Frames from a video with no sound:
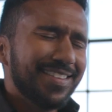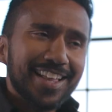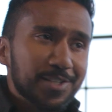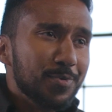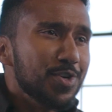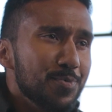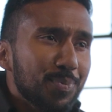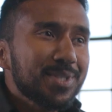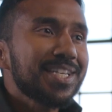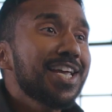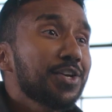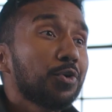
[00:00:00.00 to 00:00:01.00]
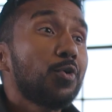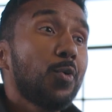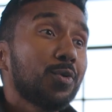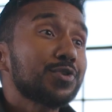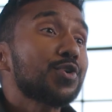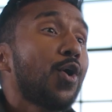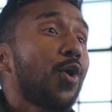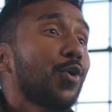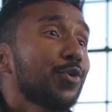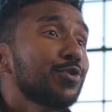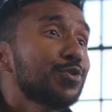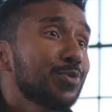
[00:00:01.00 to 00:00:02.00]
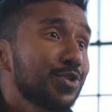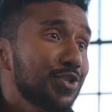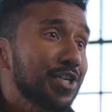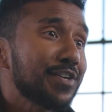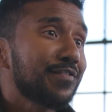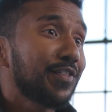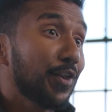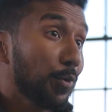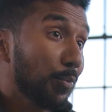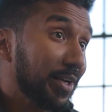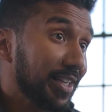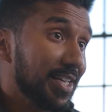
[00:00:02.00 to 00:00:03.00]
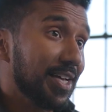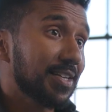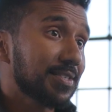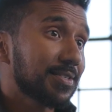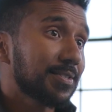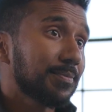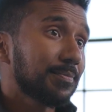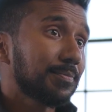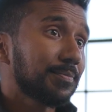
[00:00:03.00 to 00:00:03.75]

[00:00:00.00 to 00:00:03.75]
That's when you pretend a goal is harder to achieve than it really is.